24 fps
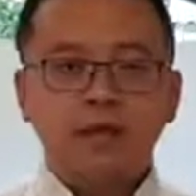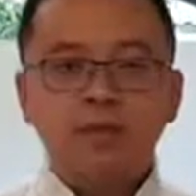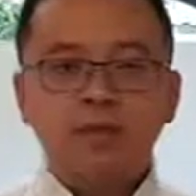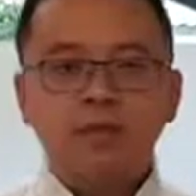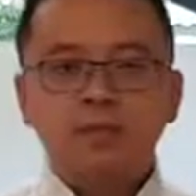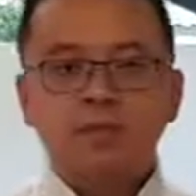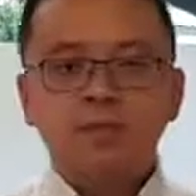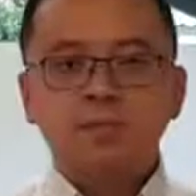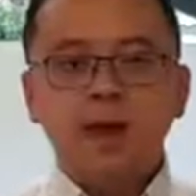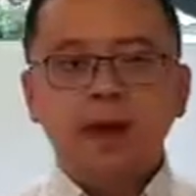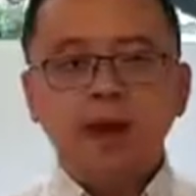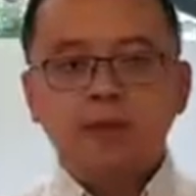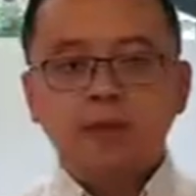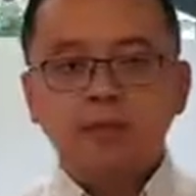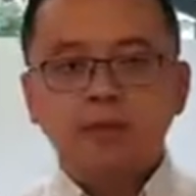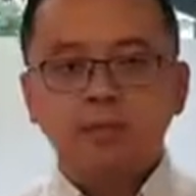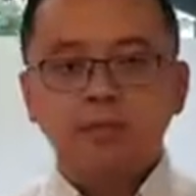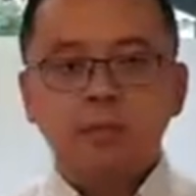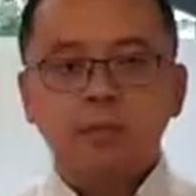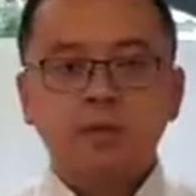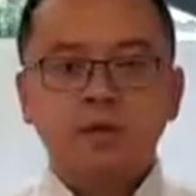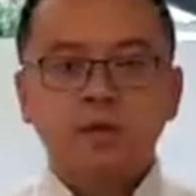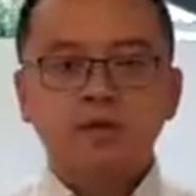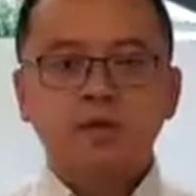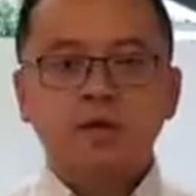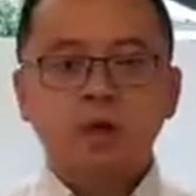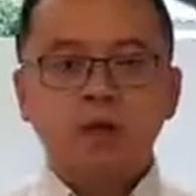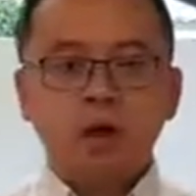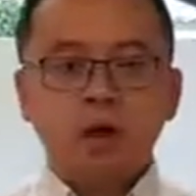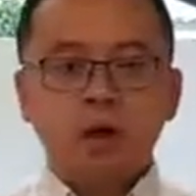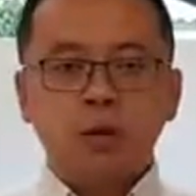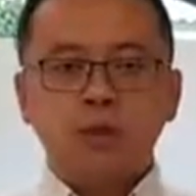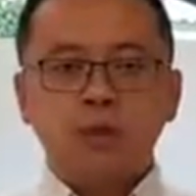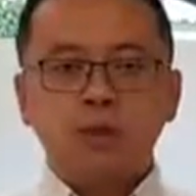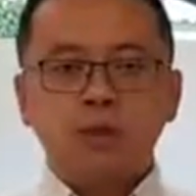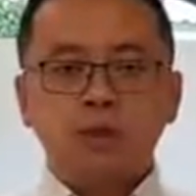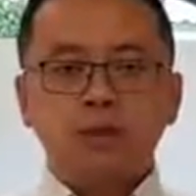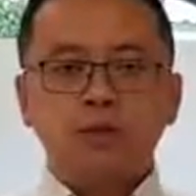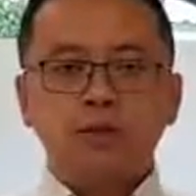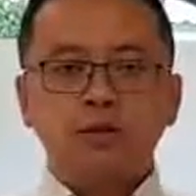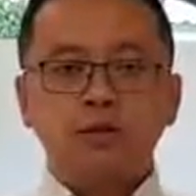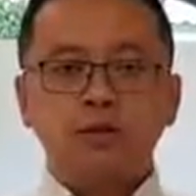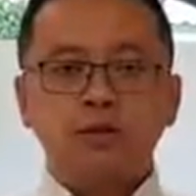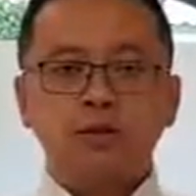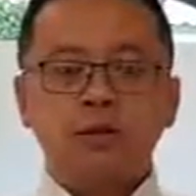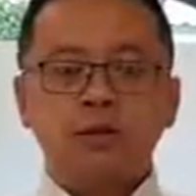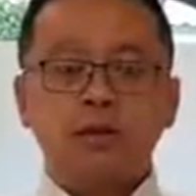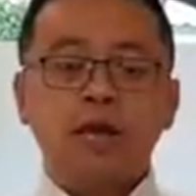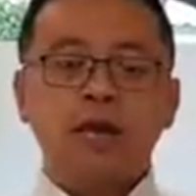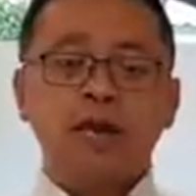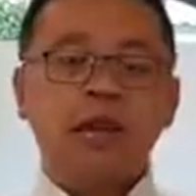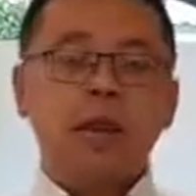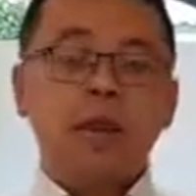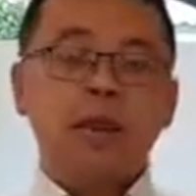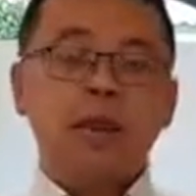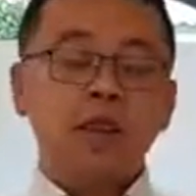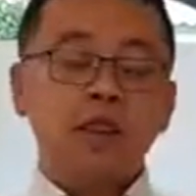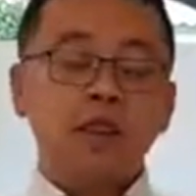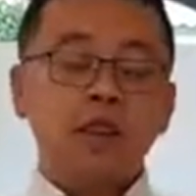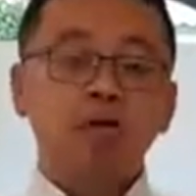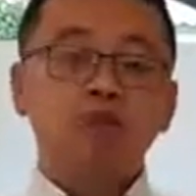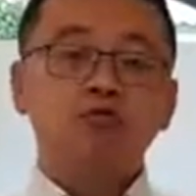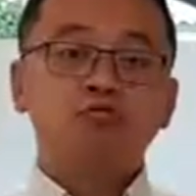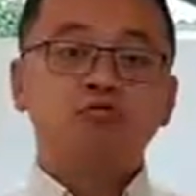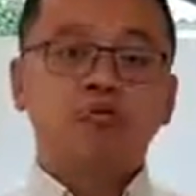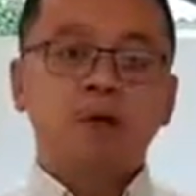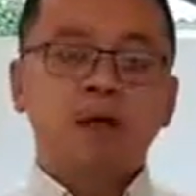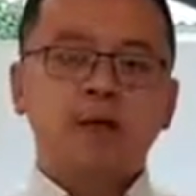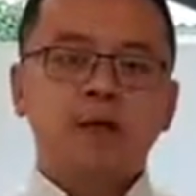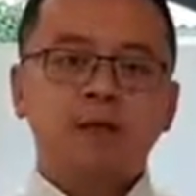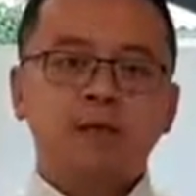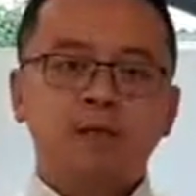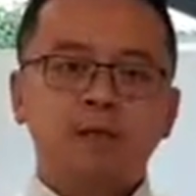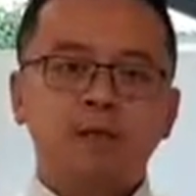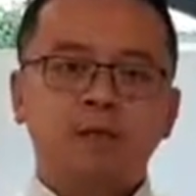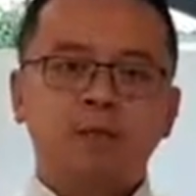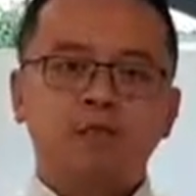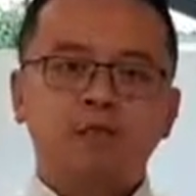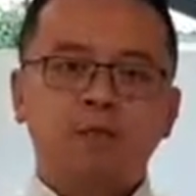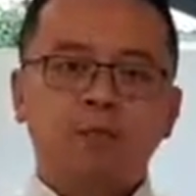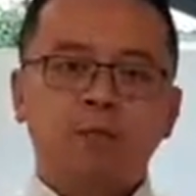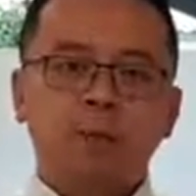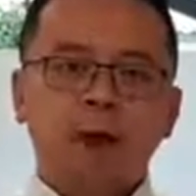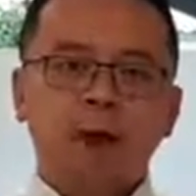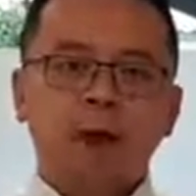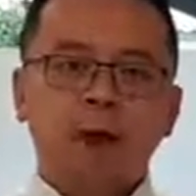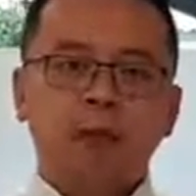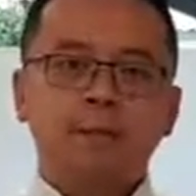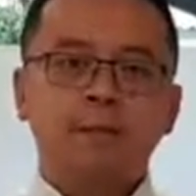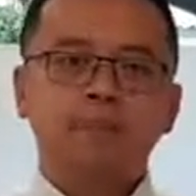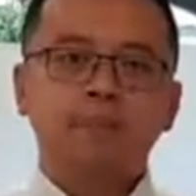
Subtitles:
a Spanish portfolio bond in the right way.